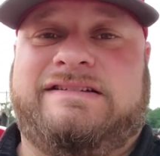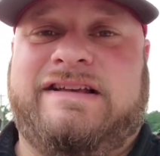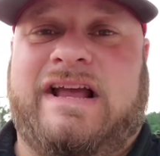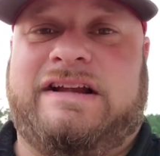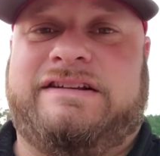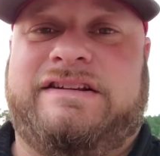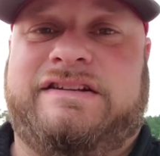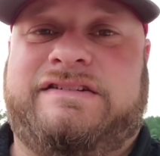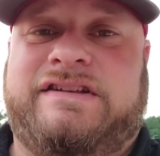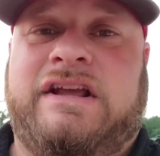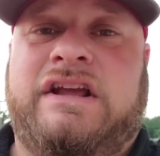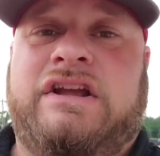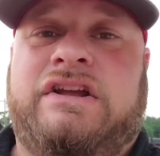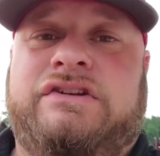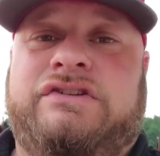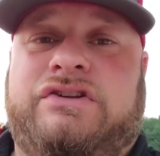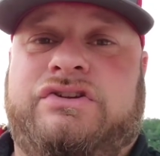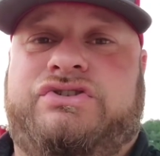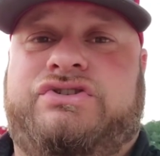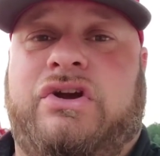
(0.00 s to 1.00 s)
Texas
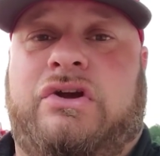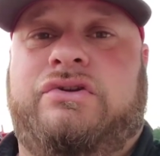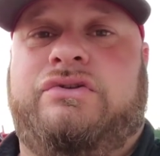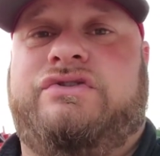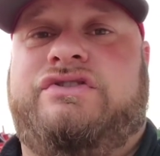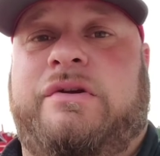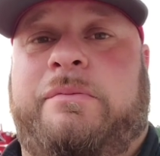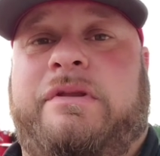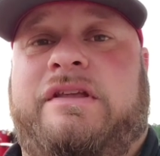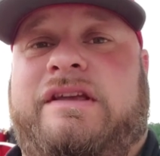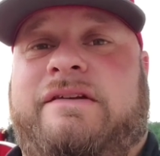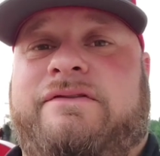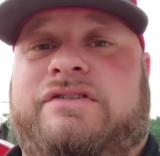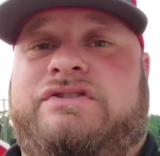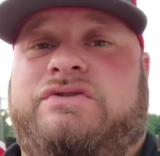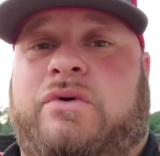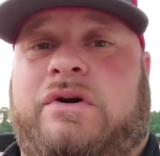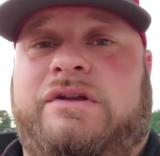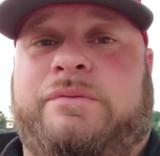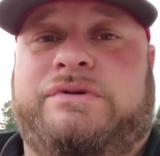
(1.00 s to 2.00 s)
to show you some of the
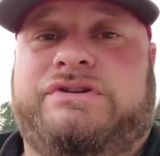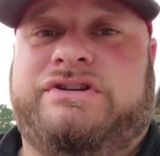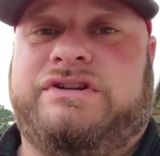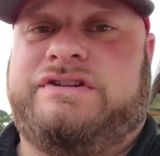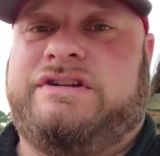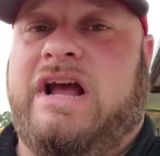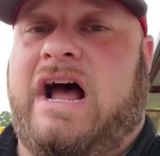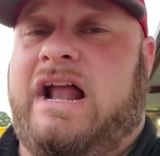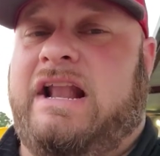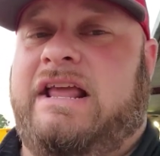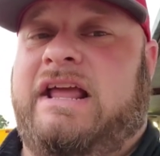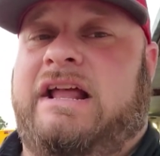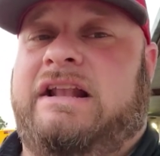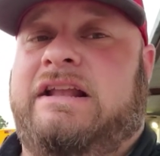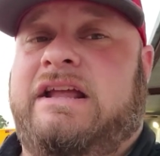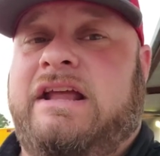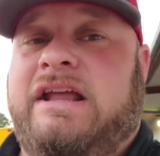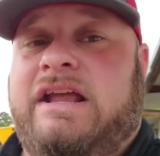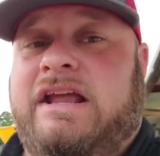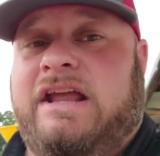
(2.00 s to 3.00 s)
inventory that we just got in.
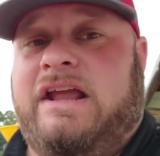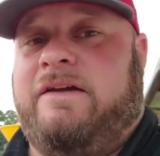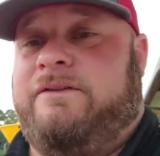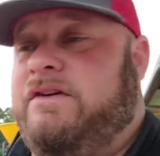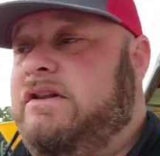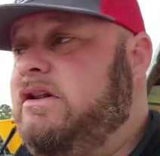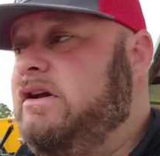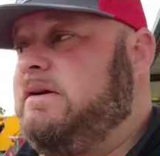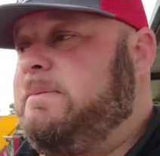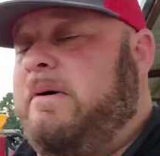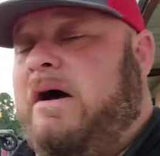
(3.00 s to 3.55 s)
If you look